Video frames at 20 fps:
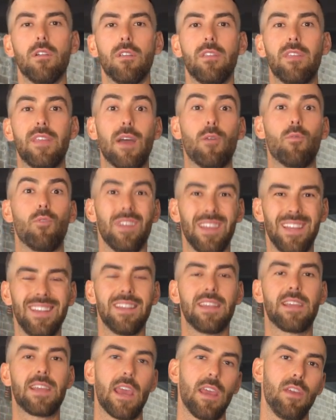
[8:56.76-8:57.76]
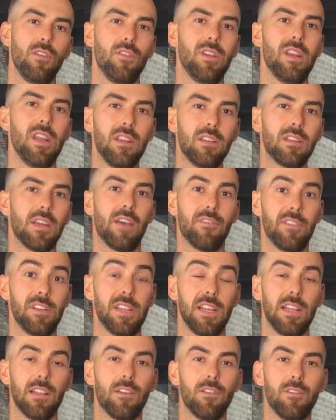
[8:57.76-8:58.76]
that will indicate you need to have a
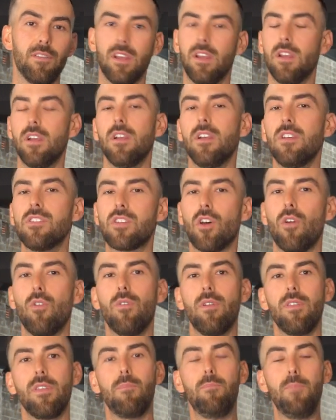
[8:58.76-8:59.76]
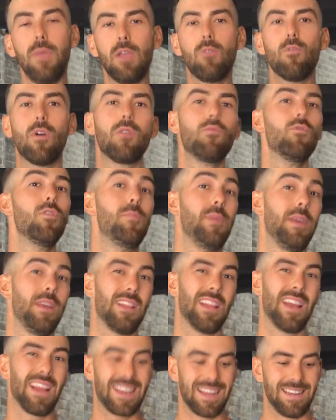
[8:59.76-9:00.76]
deload? So the big one would be
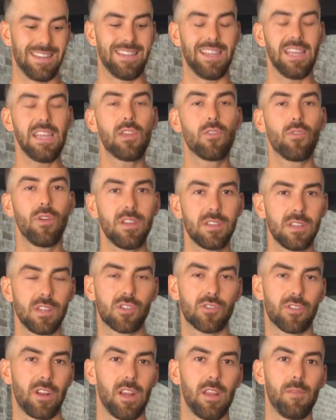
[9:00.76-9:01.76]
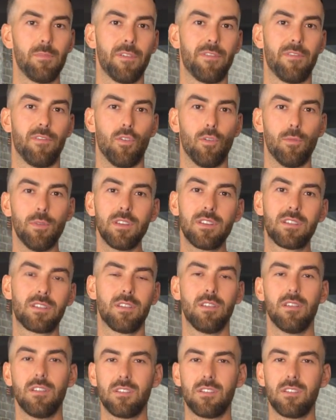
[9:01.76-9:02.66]
like a decrease in training performance.